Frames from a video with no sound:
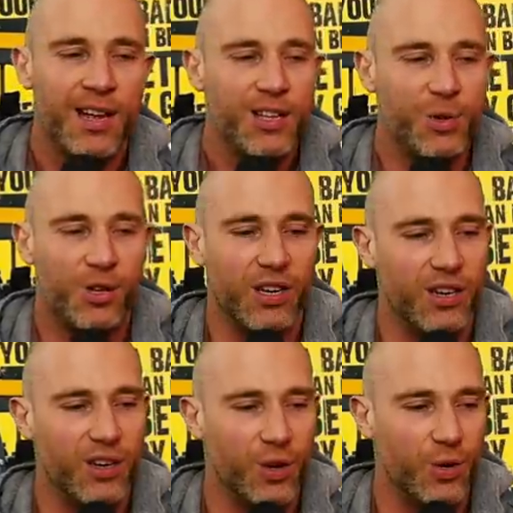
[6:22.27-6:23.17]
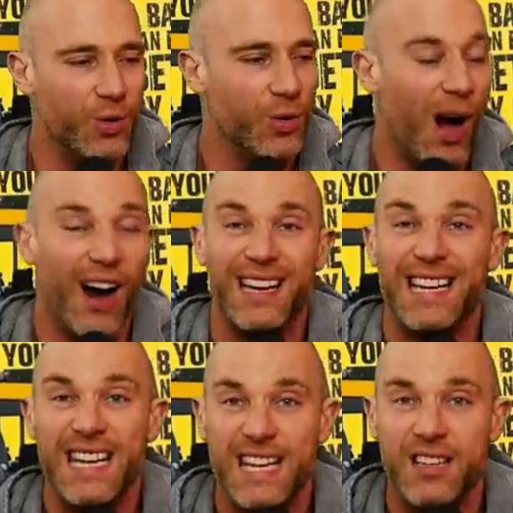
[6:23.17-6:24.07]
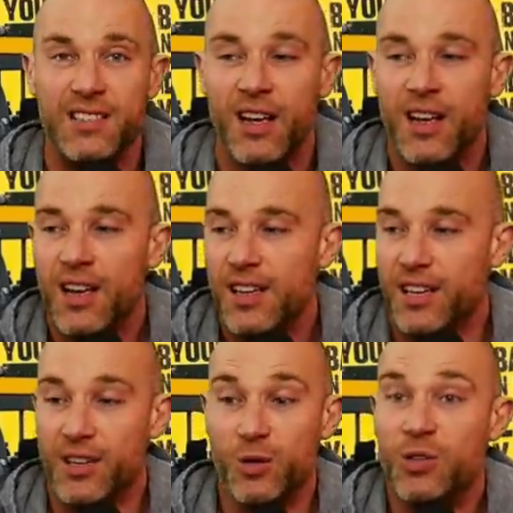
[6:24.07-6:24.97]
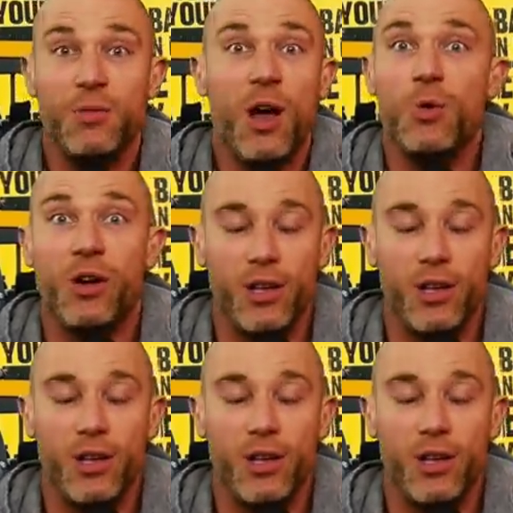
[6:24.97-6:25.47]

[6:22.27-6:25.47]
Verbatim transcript: you can do high knees, you can do some yoga.